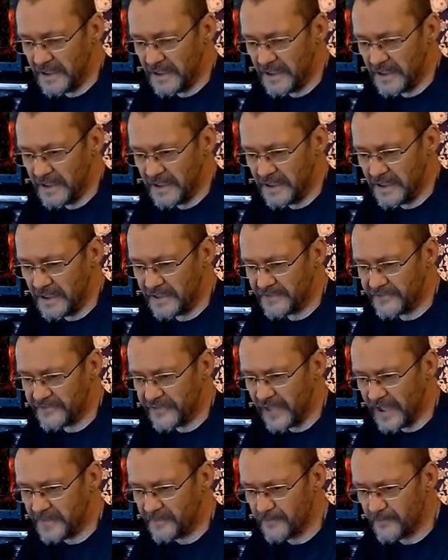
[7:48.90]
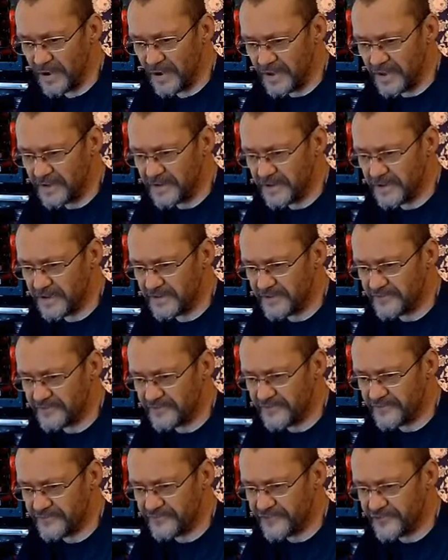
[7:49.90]
it, it's like putting a
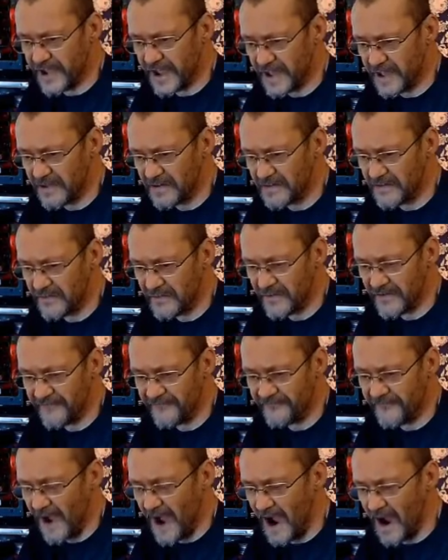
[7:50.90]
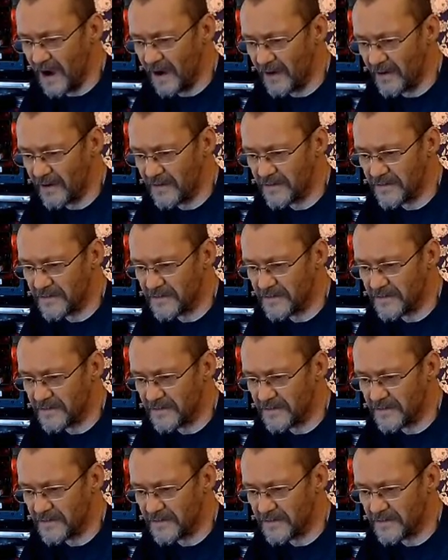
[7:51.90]
chicken on a fire.